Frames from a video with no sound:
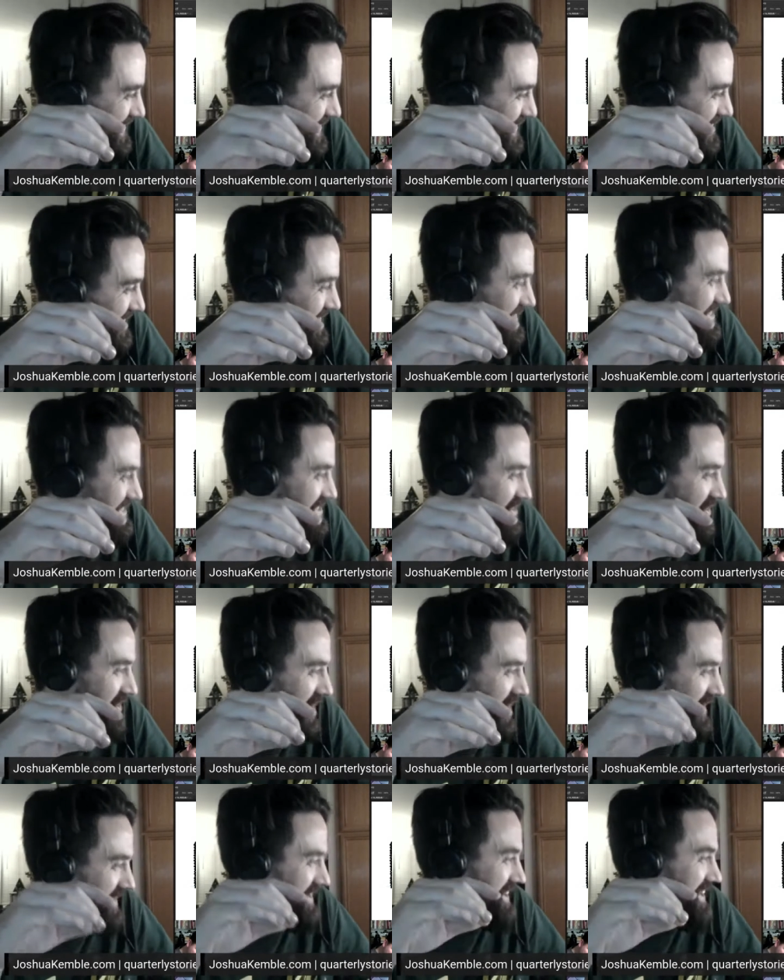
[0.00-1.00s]
So
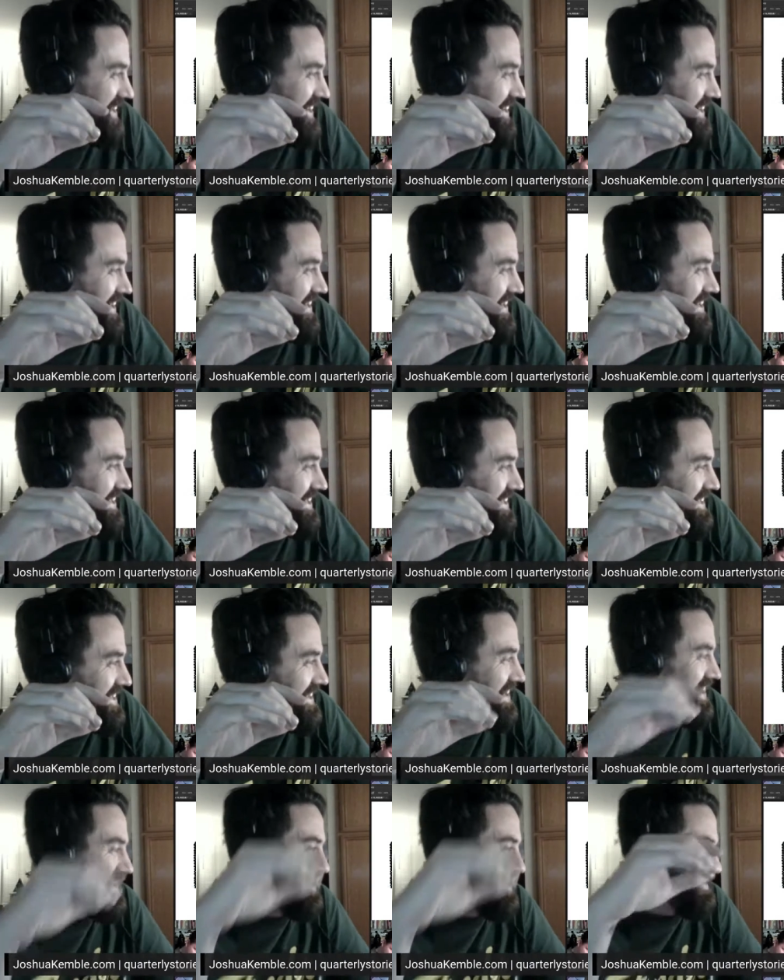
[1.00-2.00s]
like,
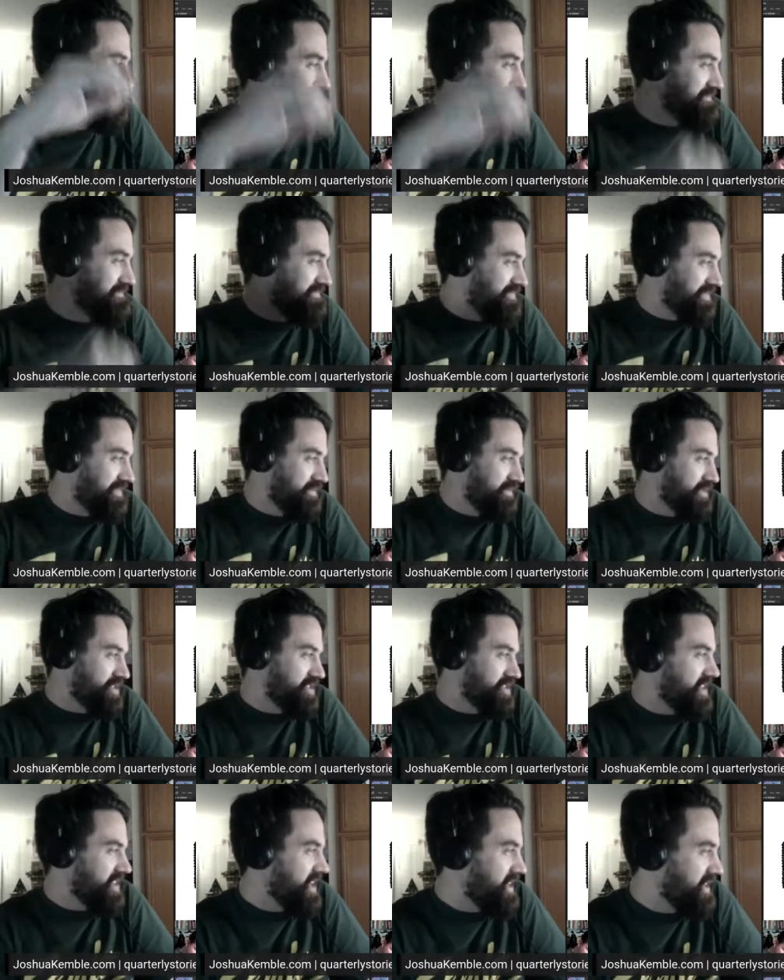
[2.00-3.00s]
which is
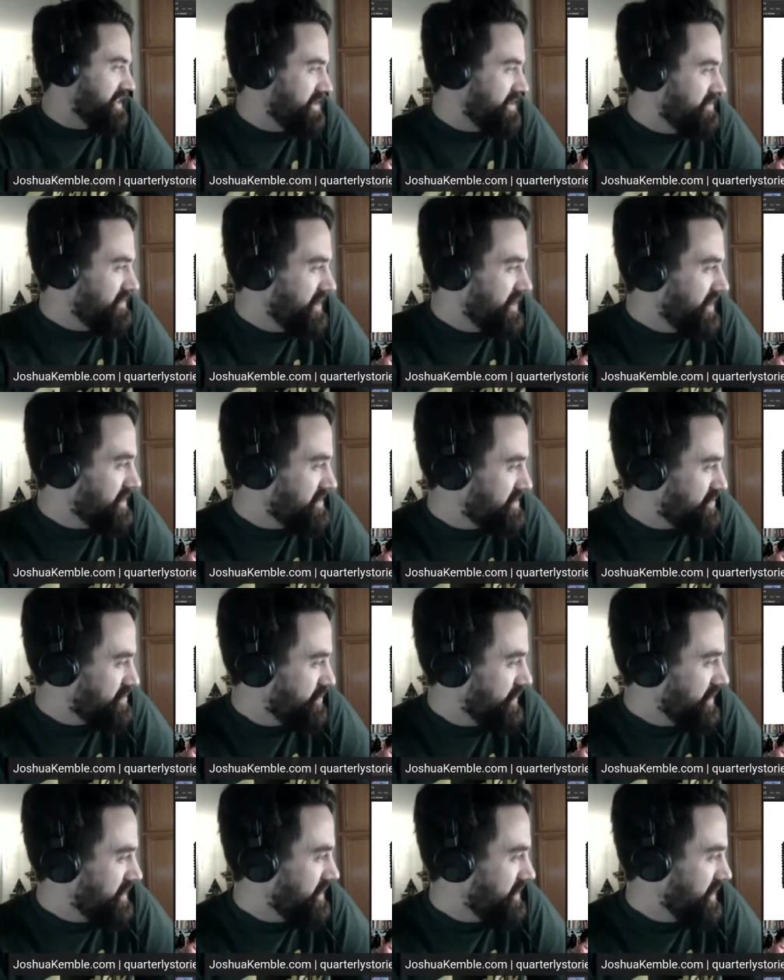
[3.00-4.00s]
like a unique
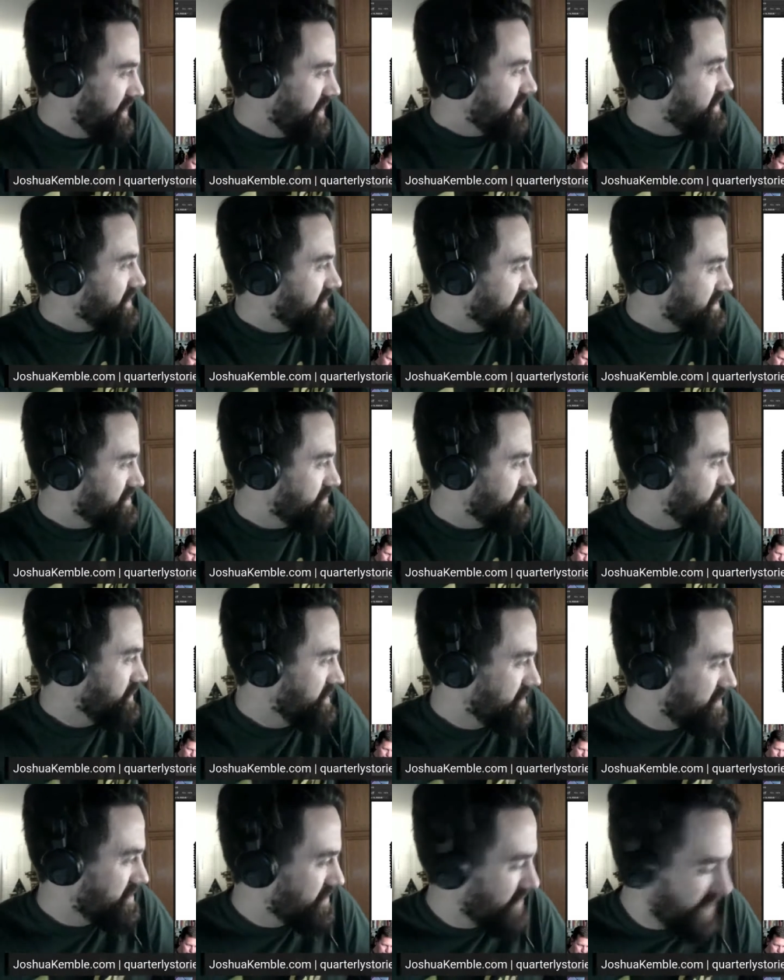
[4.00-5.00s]
squid thing. I think
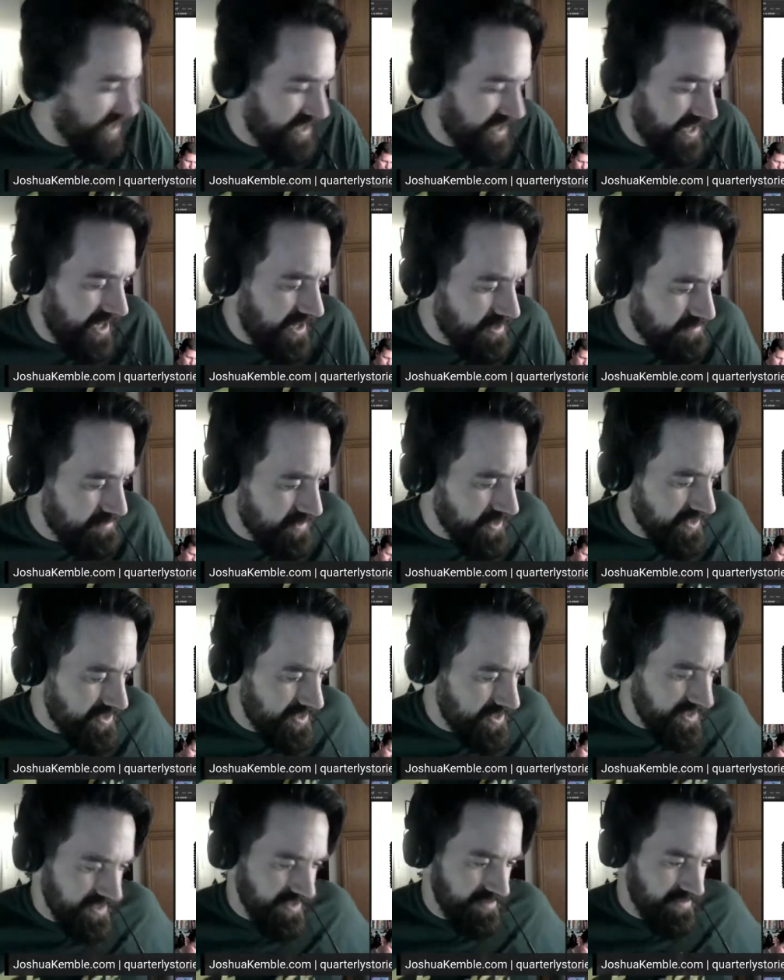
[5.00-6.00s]
squids are kind of
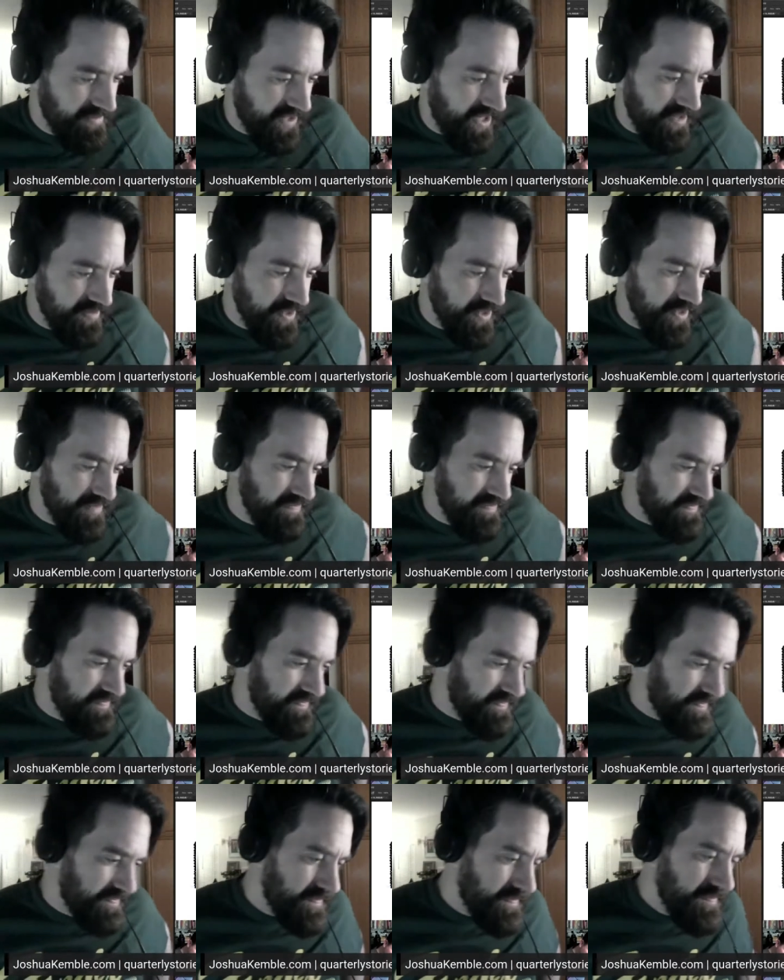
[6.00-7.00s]
cannibalistic sometimes,
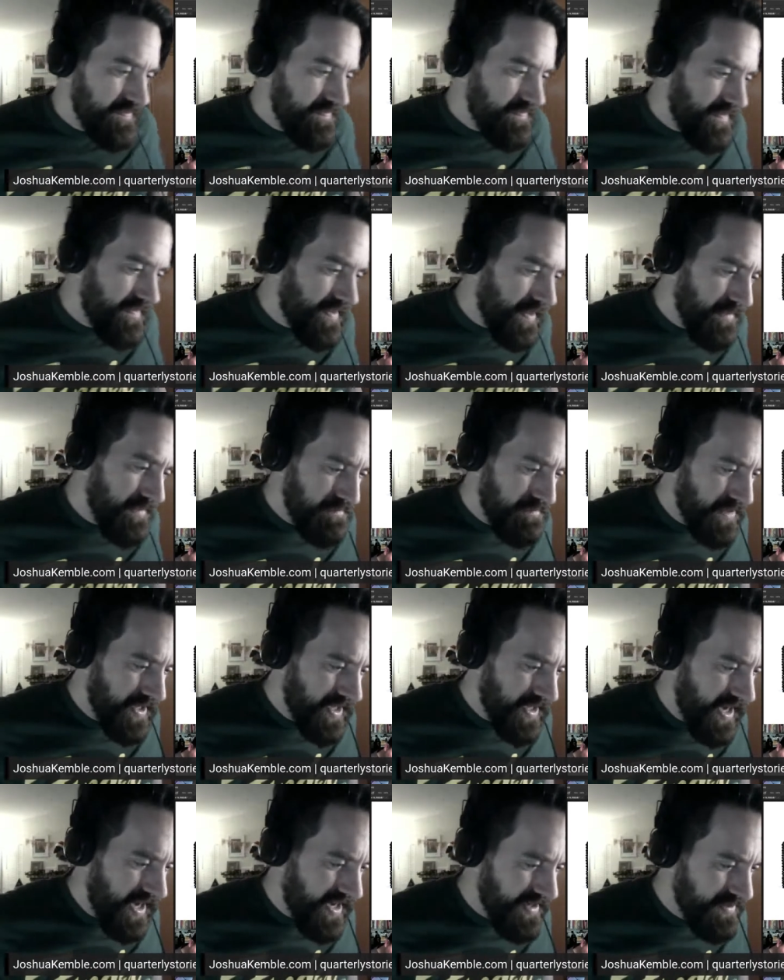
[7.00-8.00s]
but
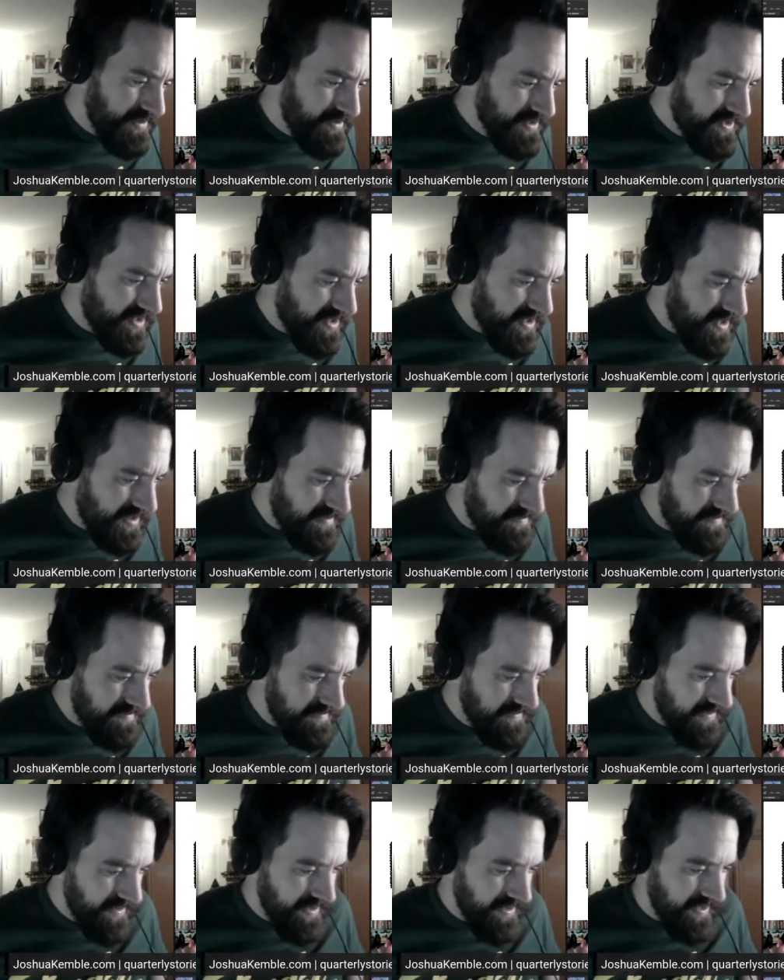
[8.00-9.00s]
yeah, it was
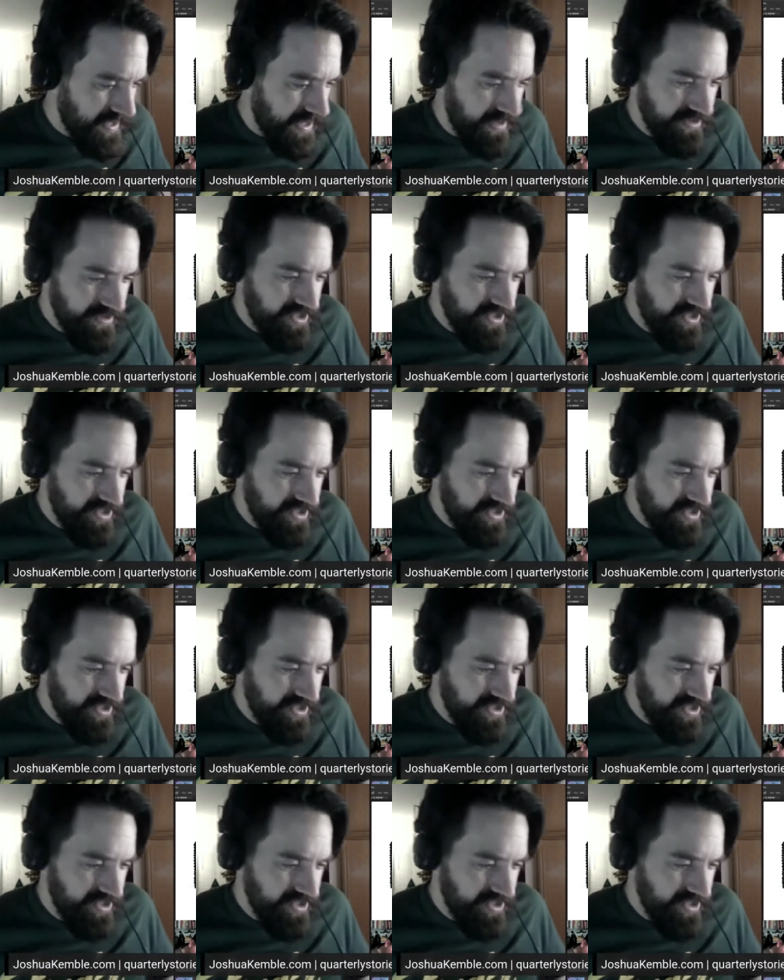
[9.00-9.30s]
just